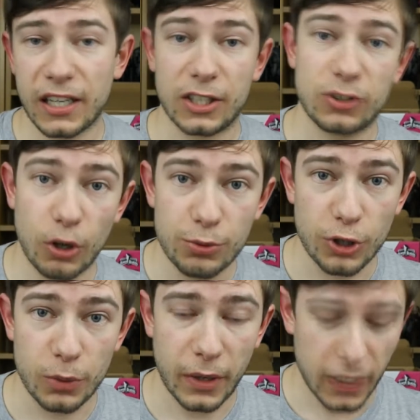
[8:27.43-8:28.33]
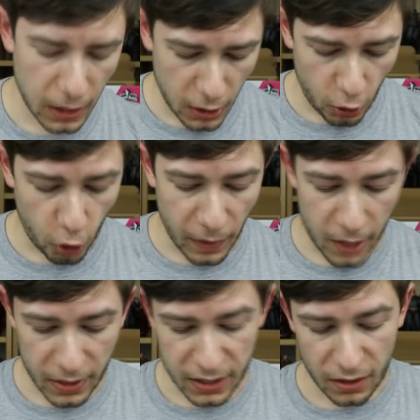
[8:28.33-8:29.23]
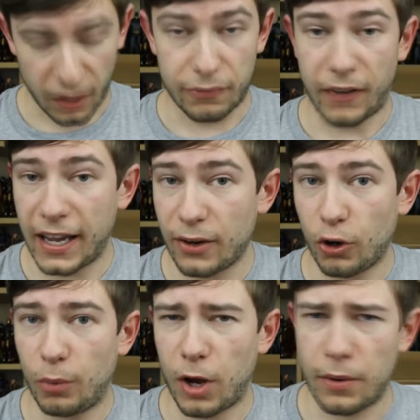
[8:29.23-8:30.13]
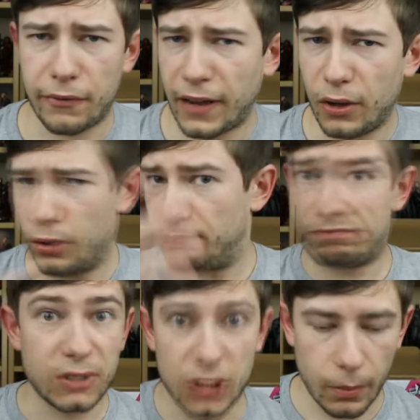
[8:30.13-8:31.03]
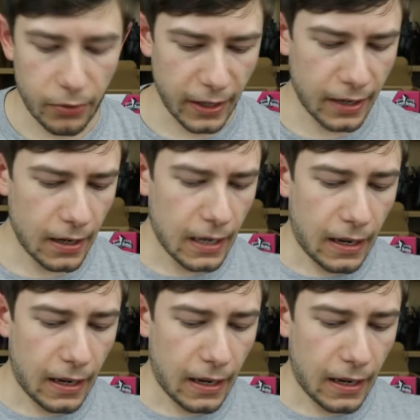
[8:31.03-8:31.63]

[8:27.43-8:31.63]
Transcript: like a Stormtrooper or maybe Darth Vader or Boba Fett or something,